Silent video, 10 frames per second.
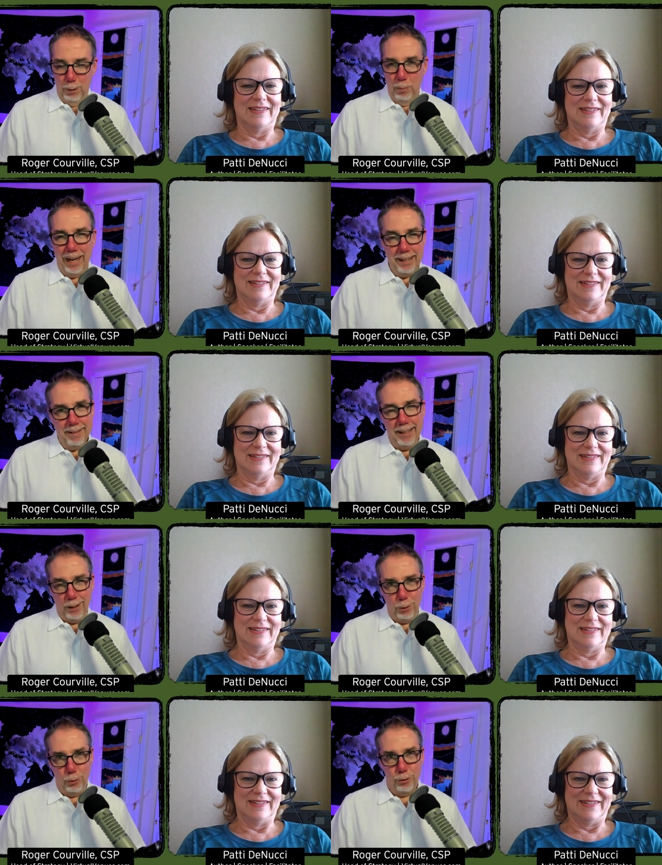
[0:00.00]
Speaker 1: Patti,
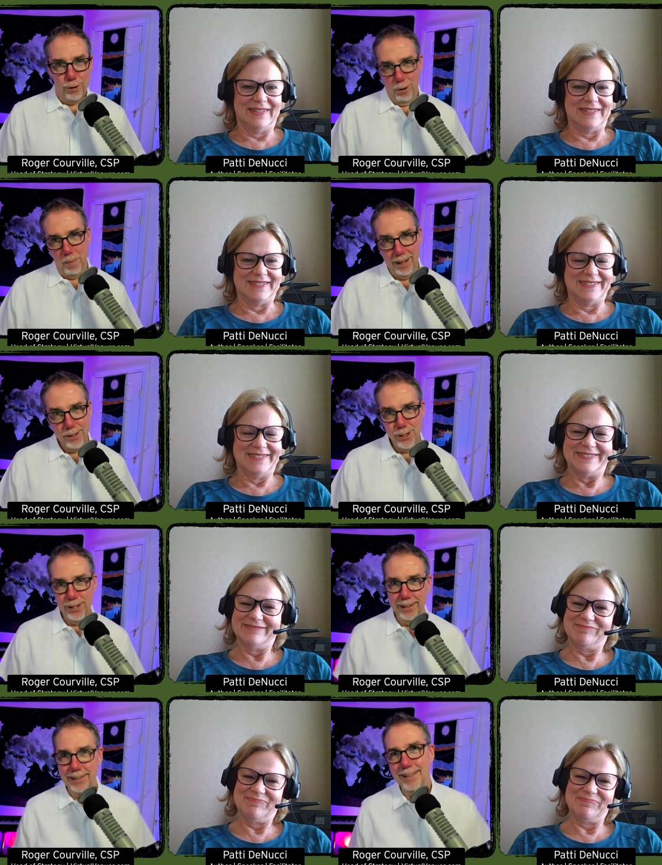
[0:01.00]
thank you so
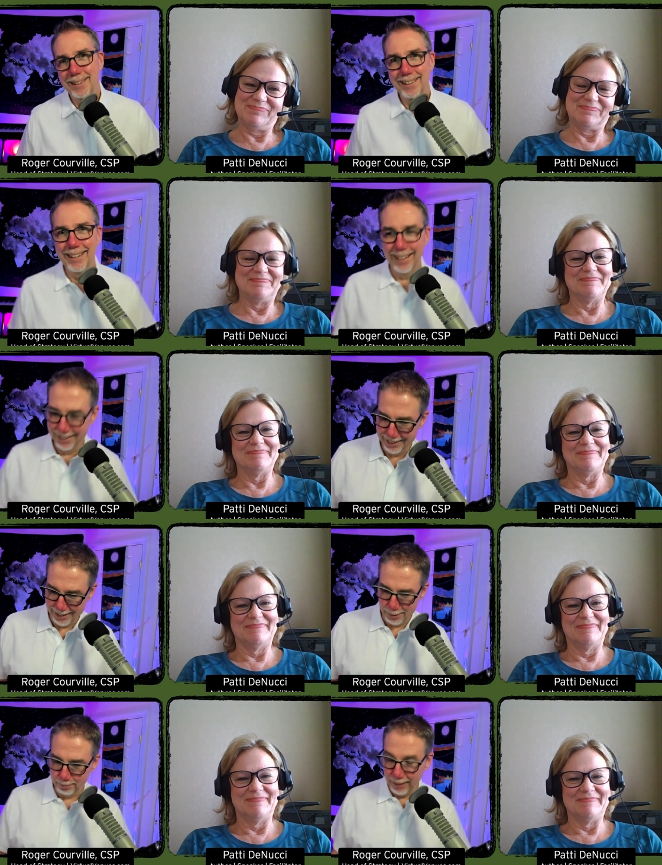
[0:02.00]
much. And
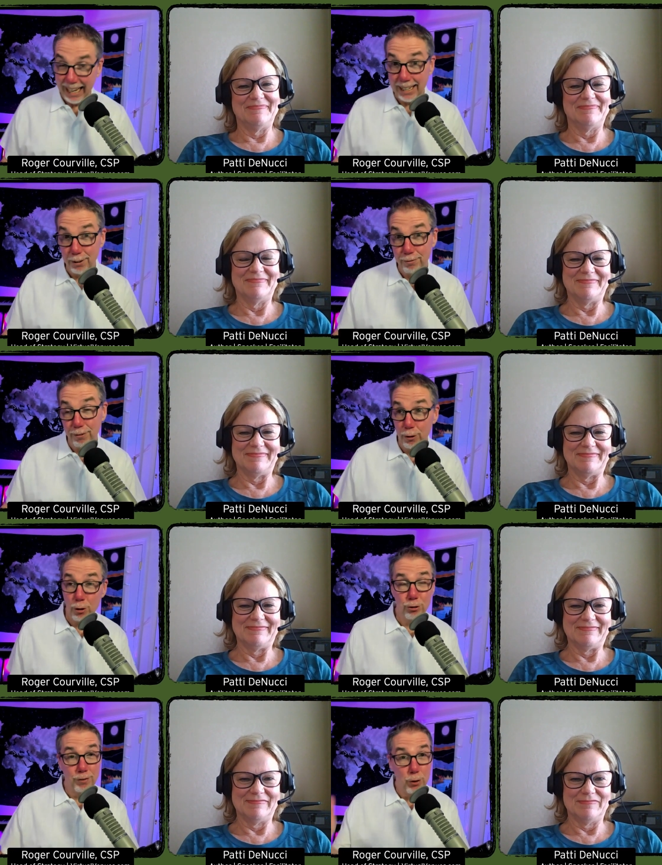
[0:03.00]
um, and for
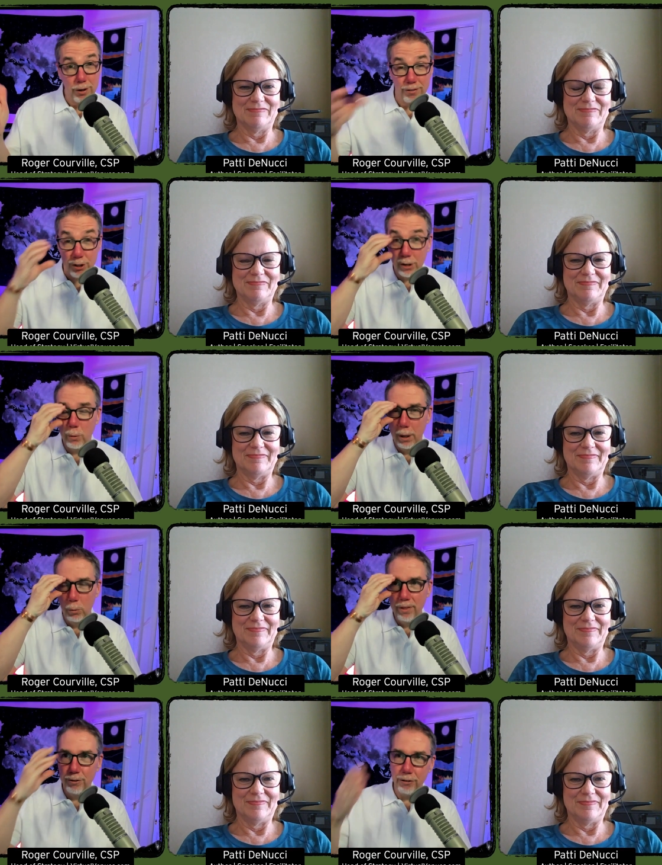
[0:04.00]
those of you that have stuck around
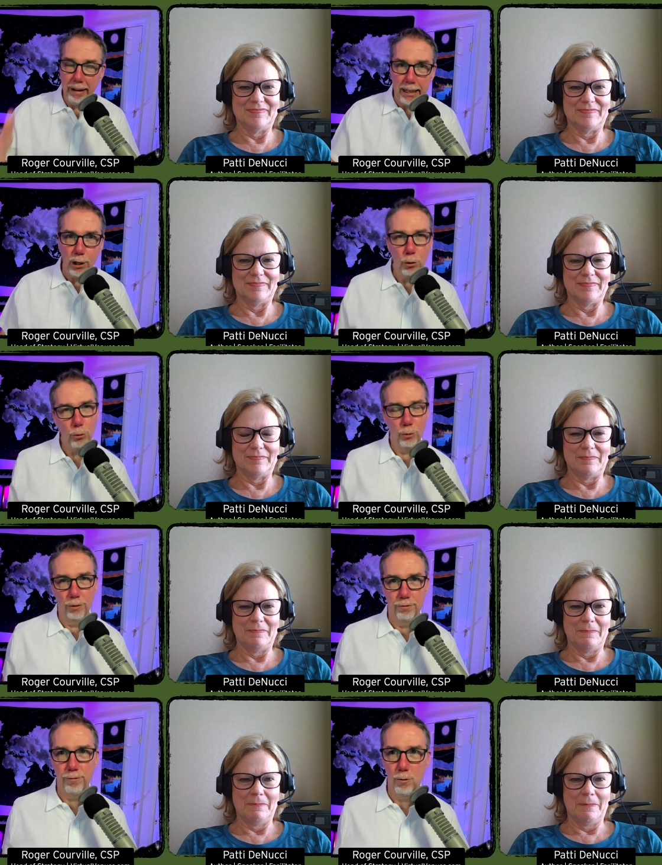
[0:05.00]
with us, thank you
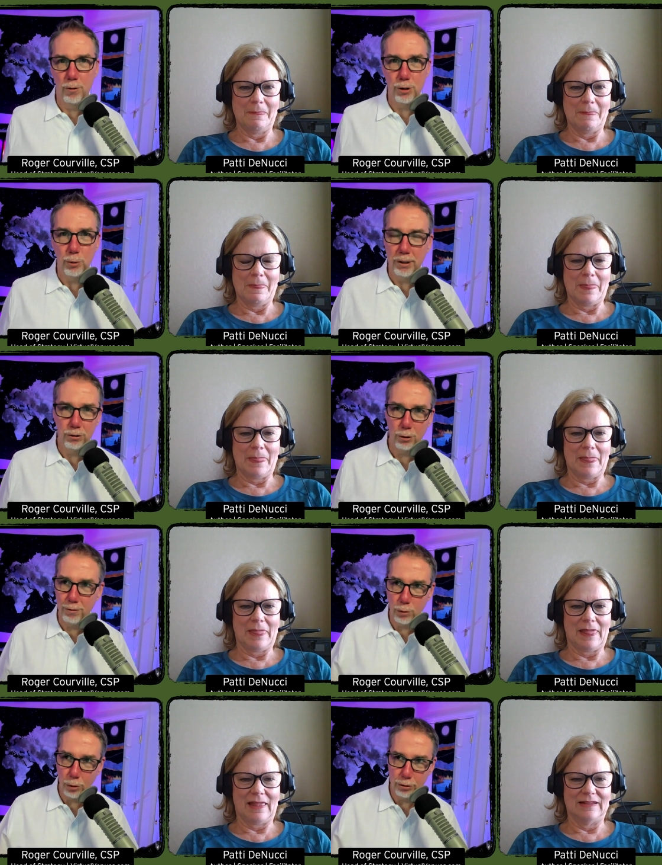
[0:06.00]
for doing so.
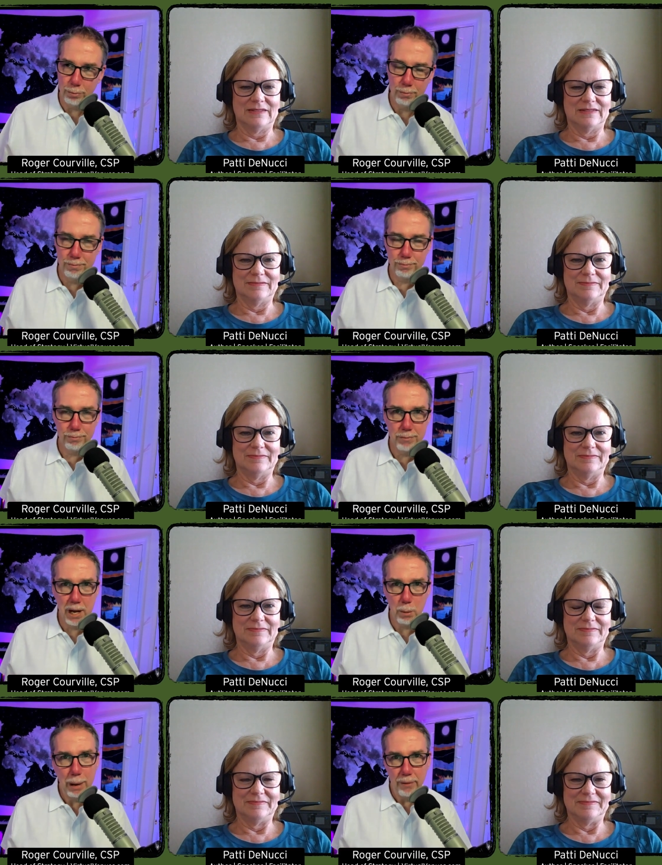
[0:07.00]
Of course,
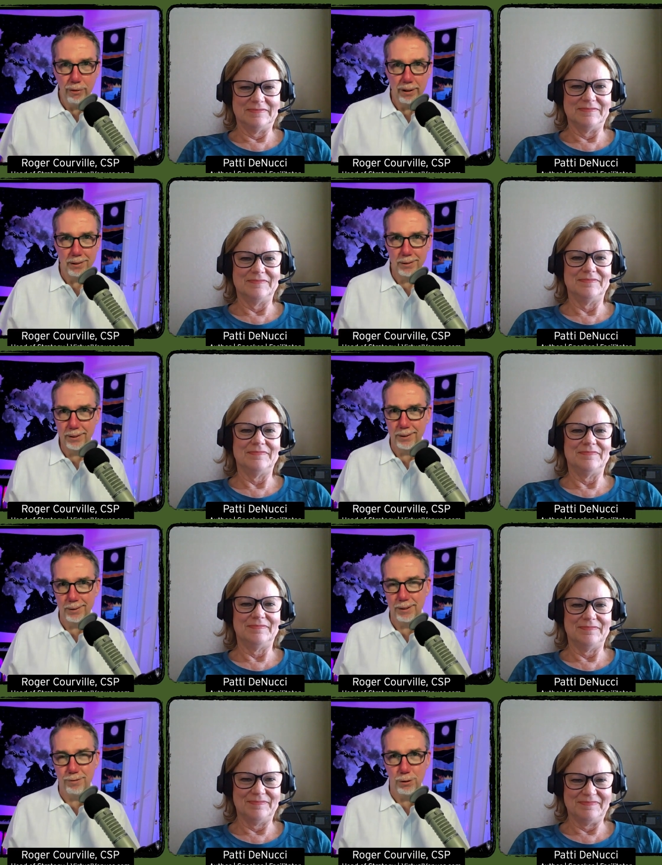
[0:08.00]
not a bad thing
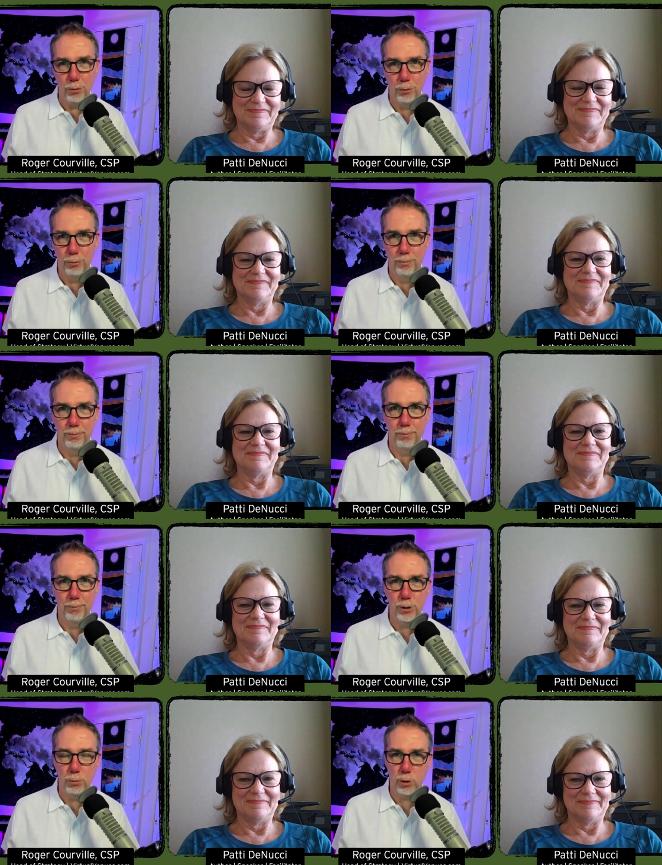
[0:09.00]
uh, if you
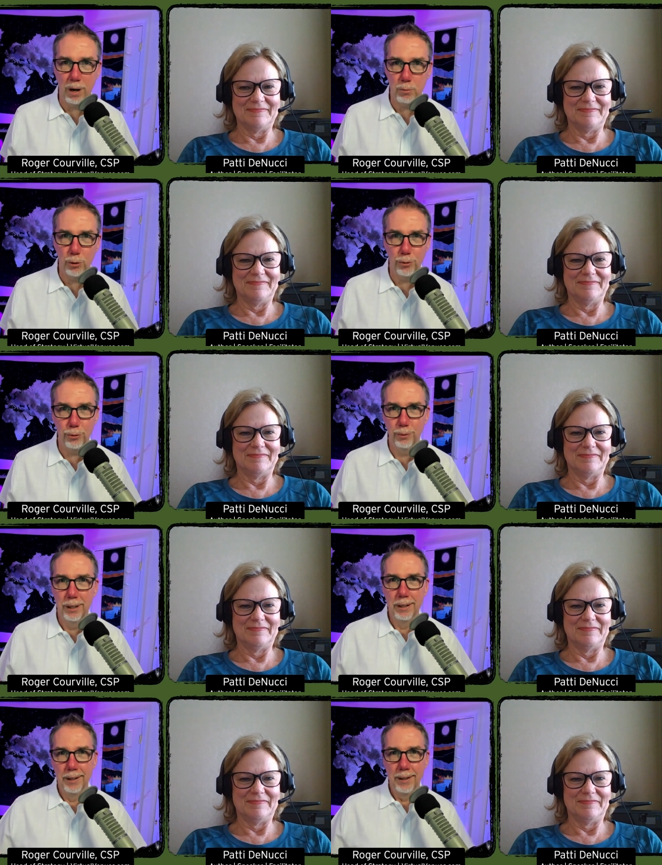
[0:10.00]
subscribe to
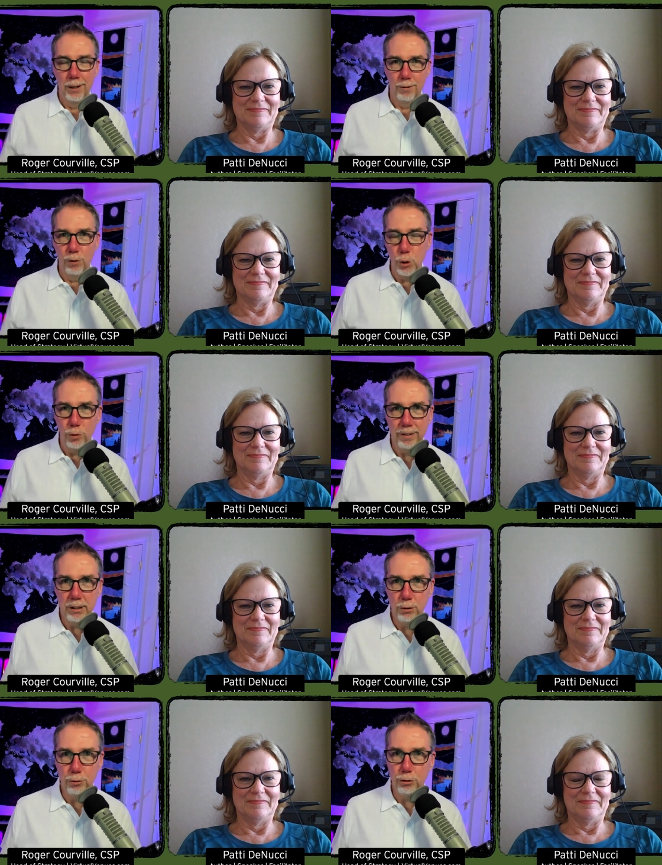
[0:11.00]
Virtual
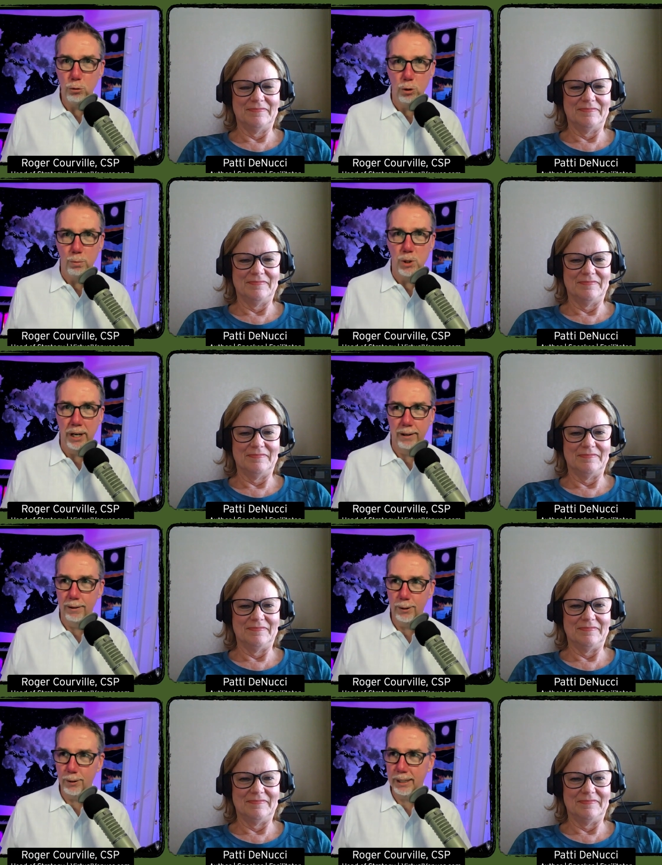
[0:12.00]
Venue's YouTube
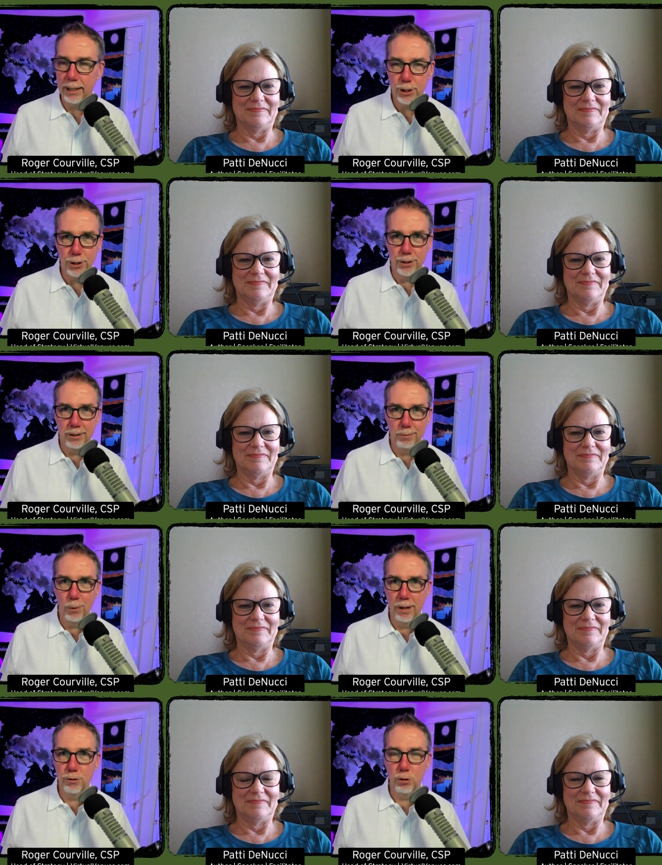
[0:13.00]
channel or catch us on
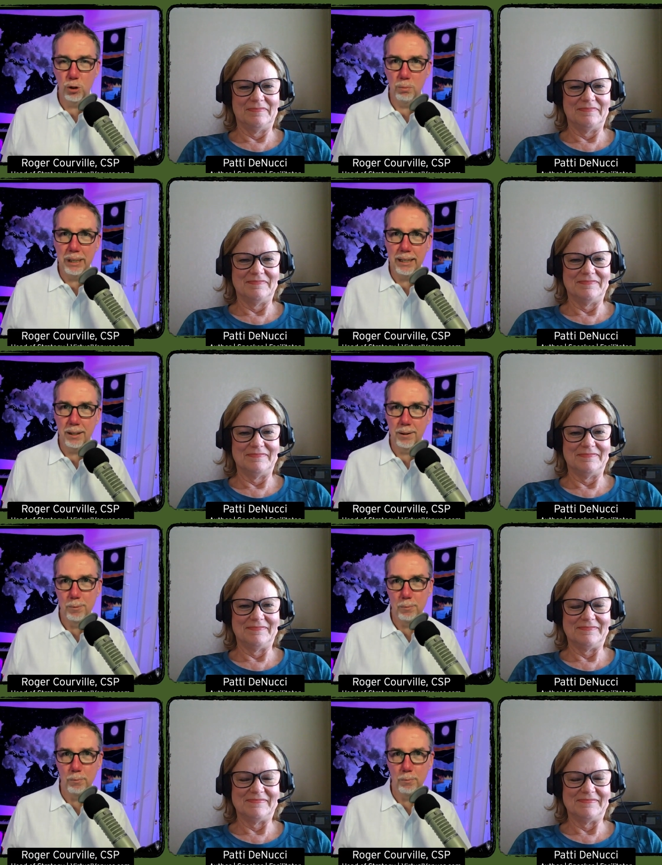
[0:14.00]
one of the social media